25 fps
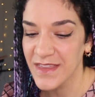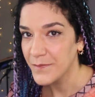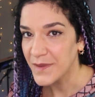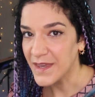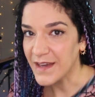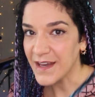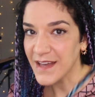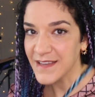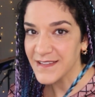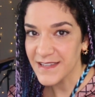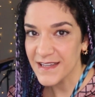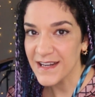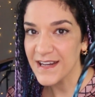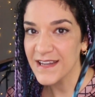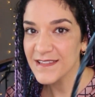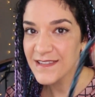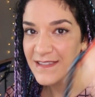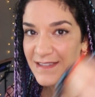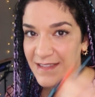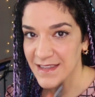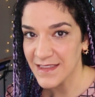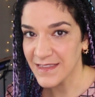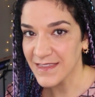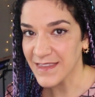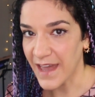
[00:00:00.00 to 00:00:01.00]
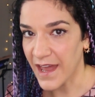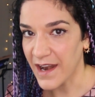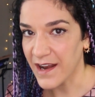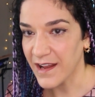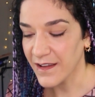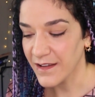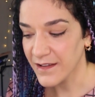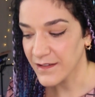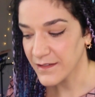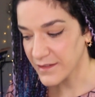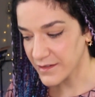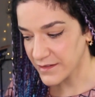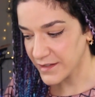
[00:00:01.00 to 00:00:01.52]
Because it is
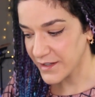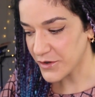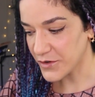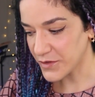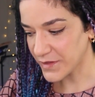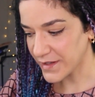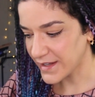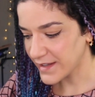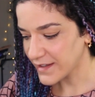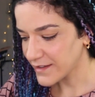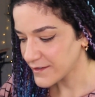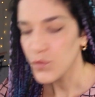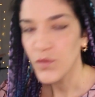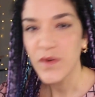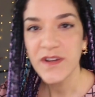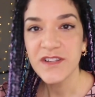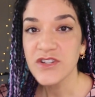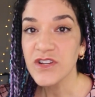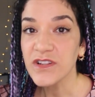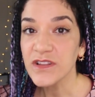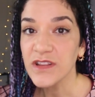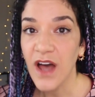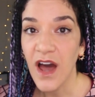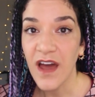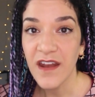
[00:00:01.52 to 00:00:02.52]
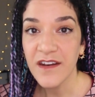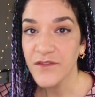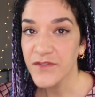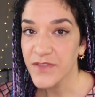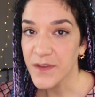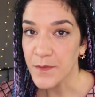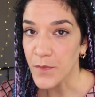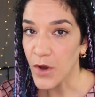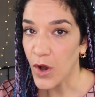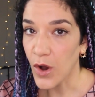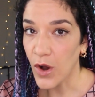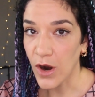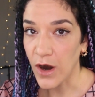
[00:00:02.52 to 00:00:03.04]
synthetic, clearly, which a lot of
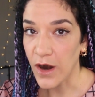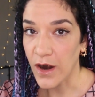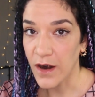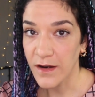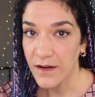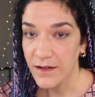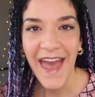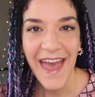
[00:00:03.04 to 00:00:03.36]
them are.